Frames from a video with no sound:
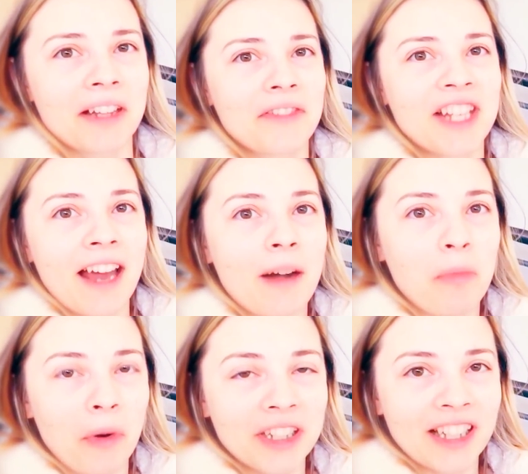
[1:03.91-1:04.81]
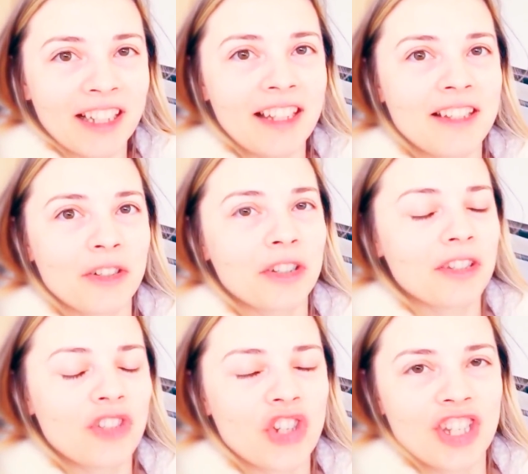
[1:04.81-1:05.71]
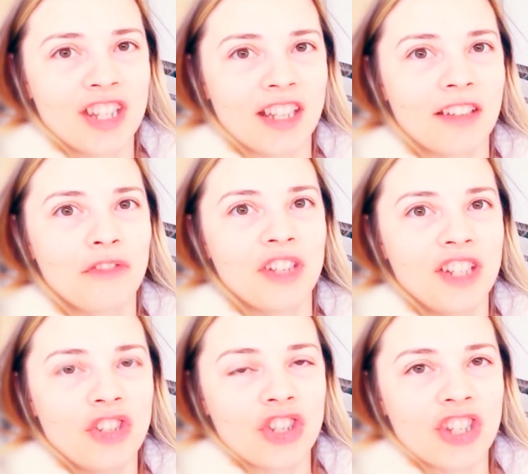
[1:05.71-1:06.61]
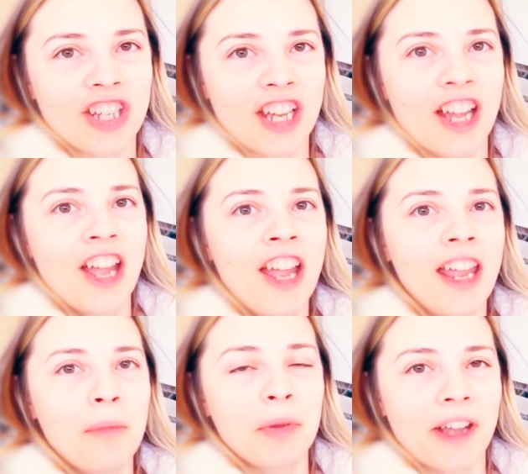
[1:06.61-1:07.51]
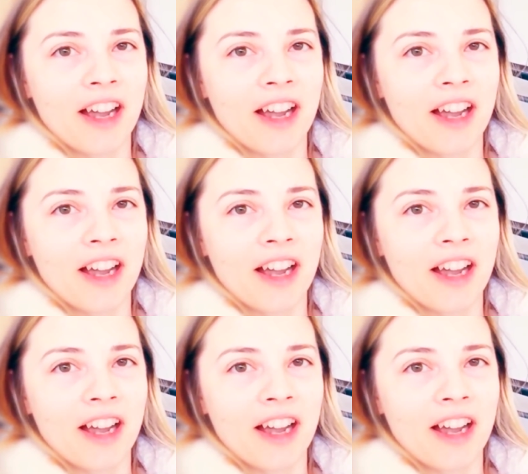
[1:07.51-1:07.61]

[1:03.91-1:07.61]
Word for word: All work is purely physical and is the same.